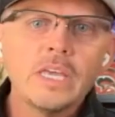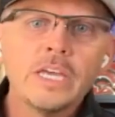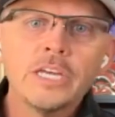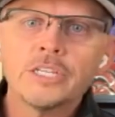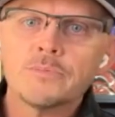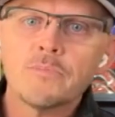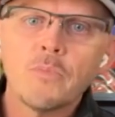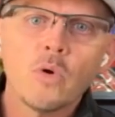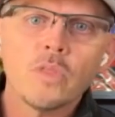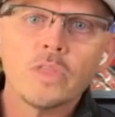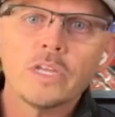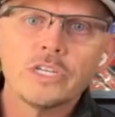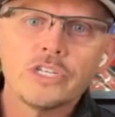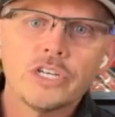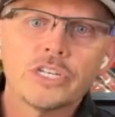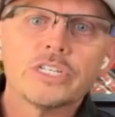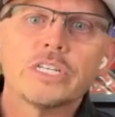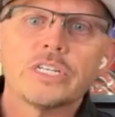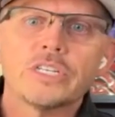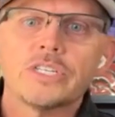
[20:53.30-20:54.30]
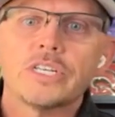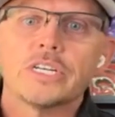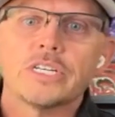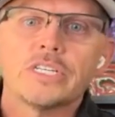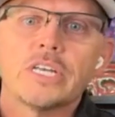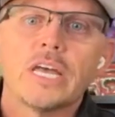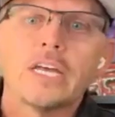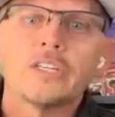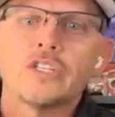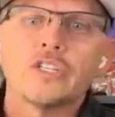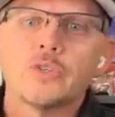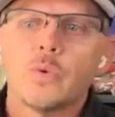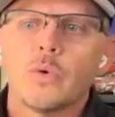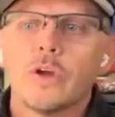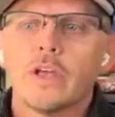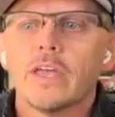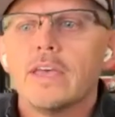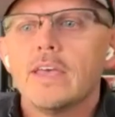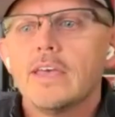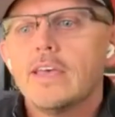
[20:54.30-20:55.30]
is more than just a success
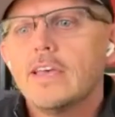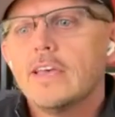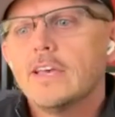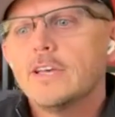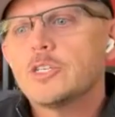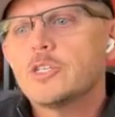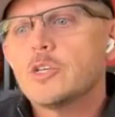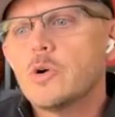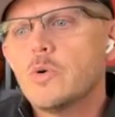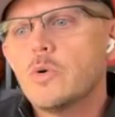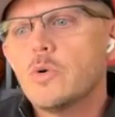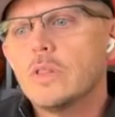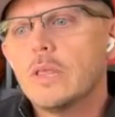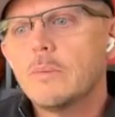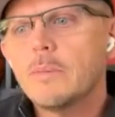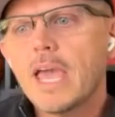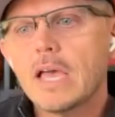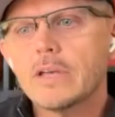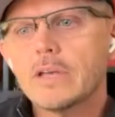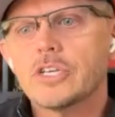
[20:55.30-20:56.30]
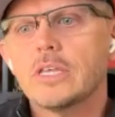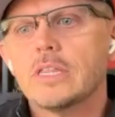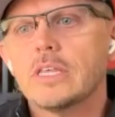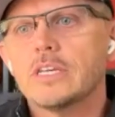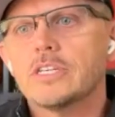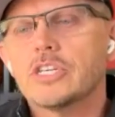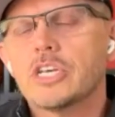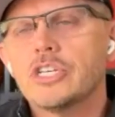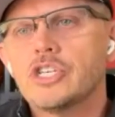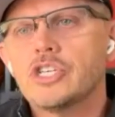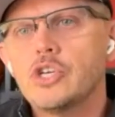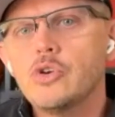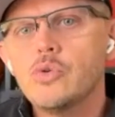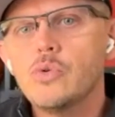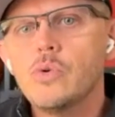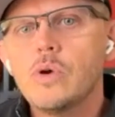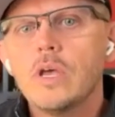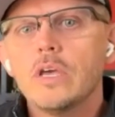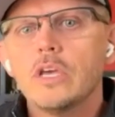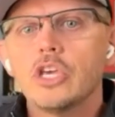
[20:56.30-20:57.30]
story. So let me ask you this, because
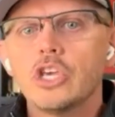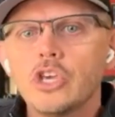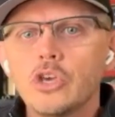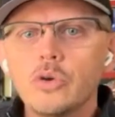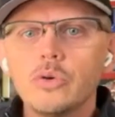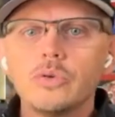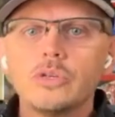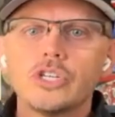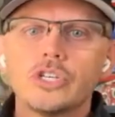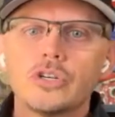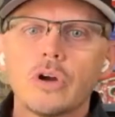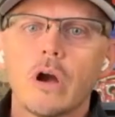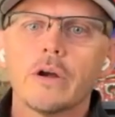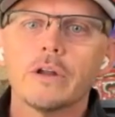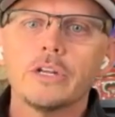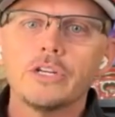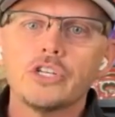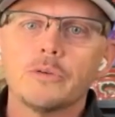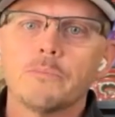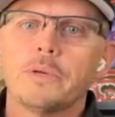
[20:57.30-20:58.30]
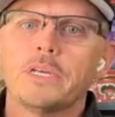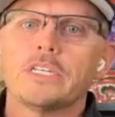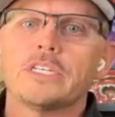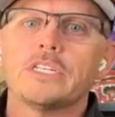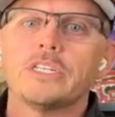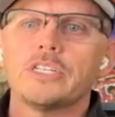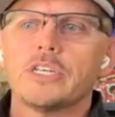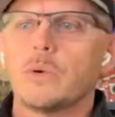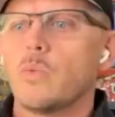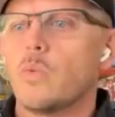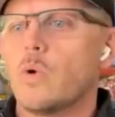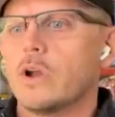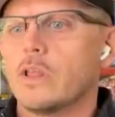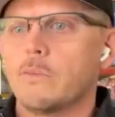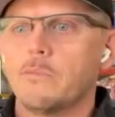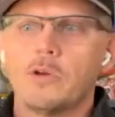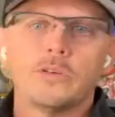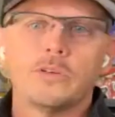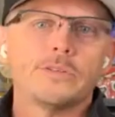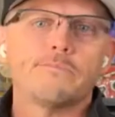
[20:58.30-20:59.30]
you started your business in one of
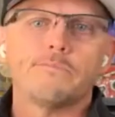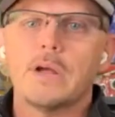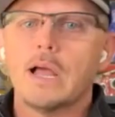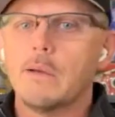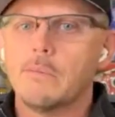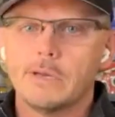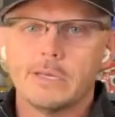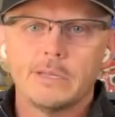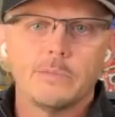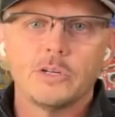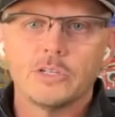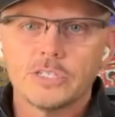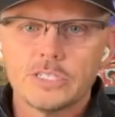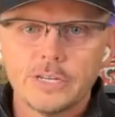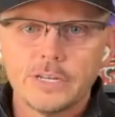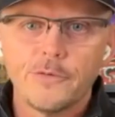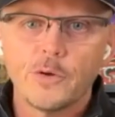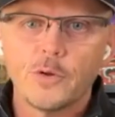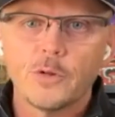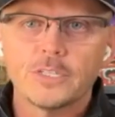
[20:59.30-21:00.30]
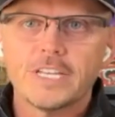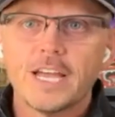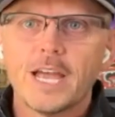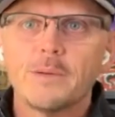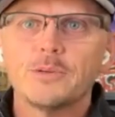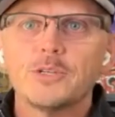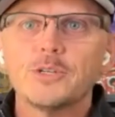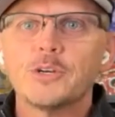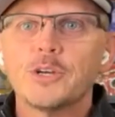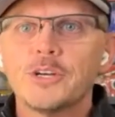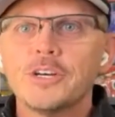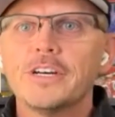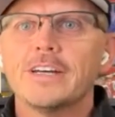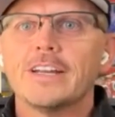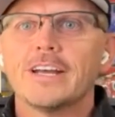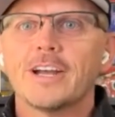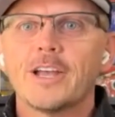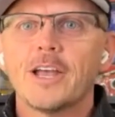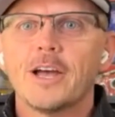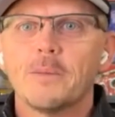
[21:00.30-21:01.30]
the most, probably the most difficult times you
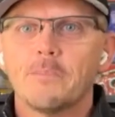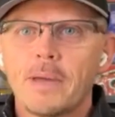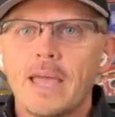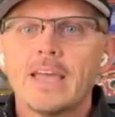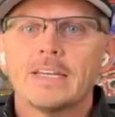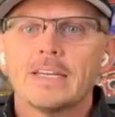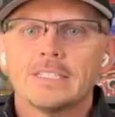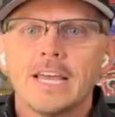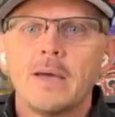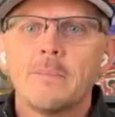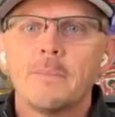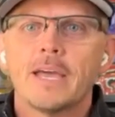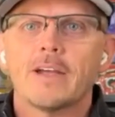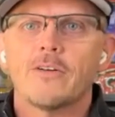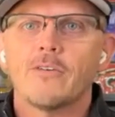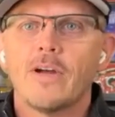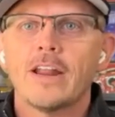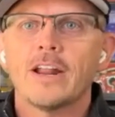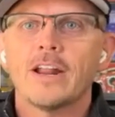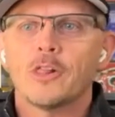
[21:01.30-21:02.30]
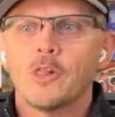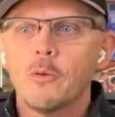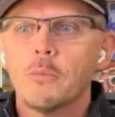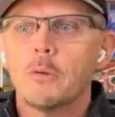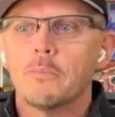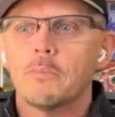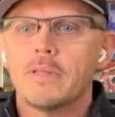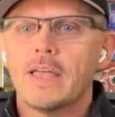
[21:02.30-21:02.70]
could, a pandemic, right? A global